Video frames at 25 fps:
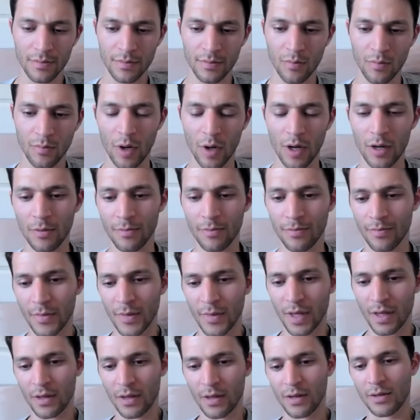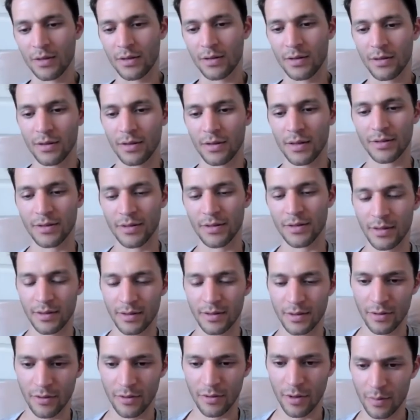Wow. That's that's
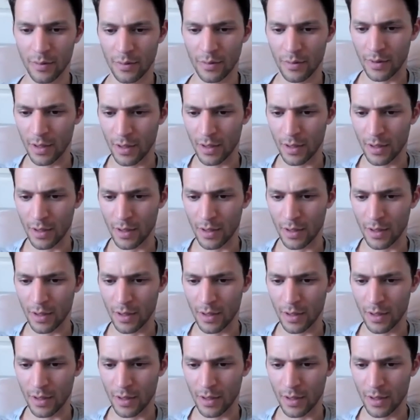incredible.